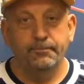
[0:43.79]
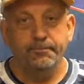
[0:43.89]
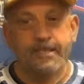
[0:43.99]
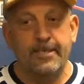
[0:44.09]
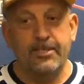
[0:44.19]

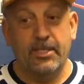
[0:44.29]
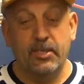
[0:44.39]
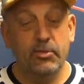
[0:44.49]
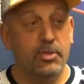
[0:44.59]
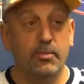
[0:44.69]
Our
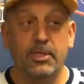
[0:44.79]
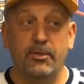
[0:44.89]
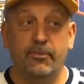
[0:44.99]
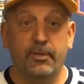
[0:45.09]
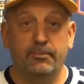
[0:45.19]
schedule is going to be
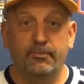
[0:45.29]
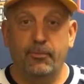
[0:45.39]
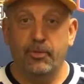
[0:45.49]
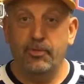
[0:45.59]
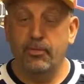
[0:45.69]

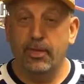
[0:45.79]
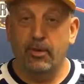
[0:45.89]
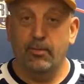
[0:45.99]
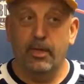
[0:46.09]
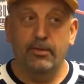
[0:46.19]
different. There's no
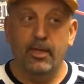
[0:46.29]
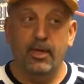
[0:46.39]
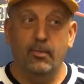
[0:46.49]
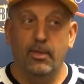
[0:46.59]
doubt about that.